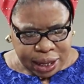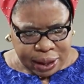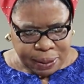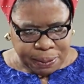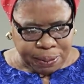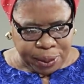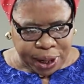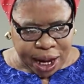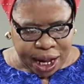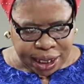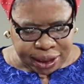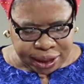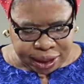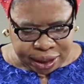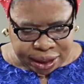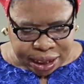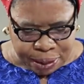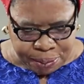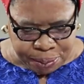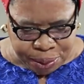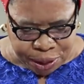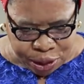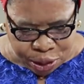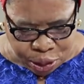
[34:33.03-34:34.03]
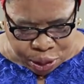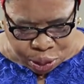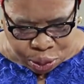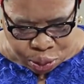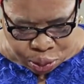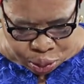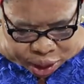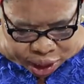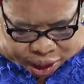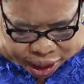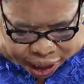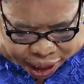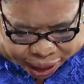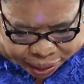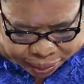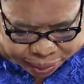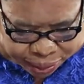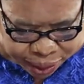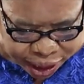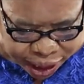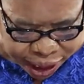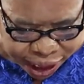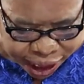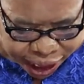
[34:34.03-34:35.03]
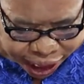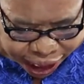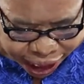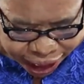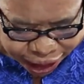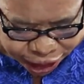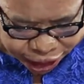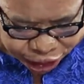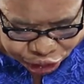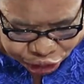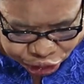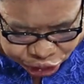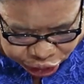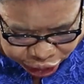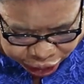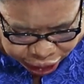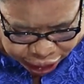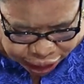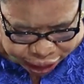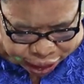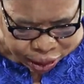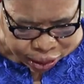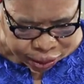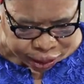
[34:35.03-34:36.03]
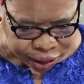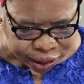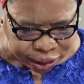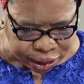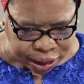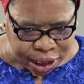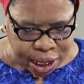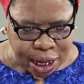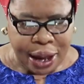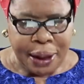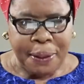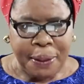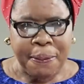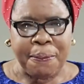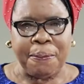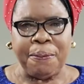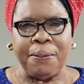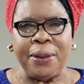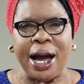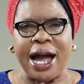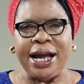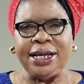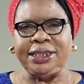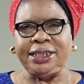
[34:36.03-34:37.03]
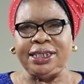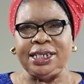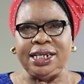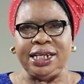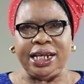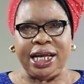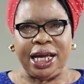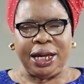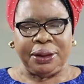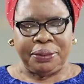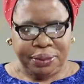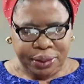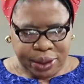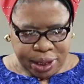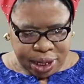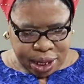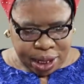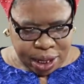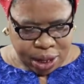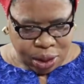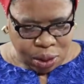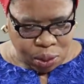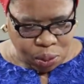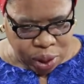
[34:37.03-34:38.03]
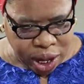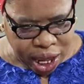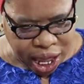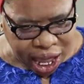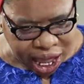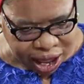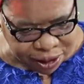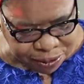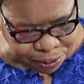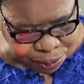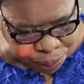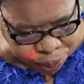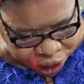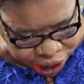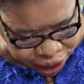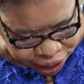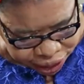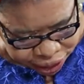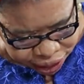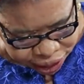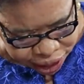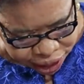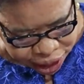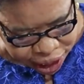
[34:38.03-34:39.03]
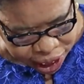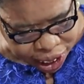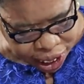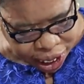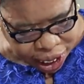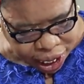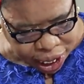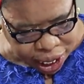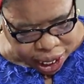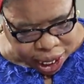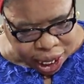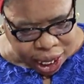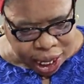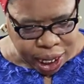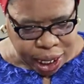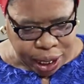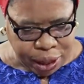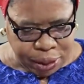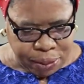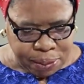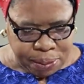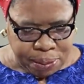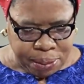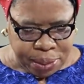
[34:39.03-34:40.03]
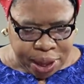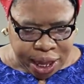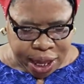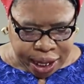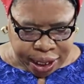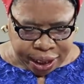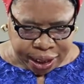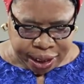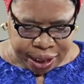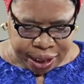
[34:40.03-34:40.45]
Blessed be your holy name. In Jesus' mighty name, we have prayed. Amen.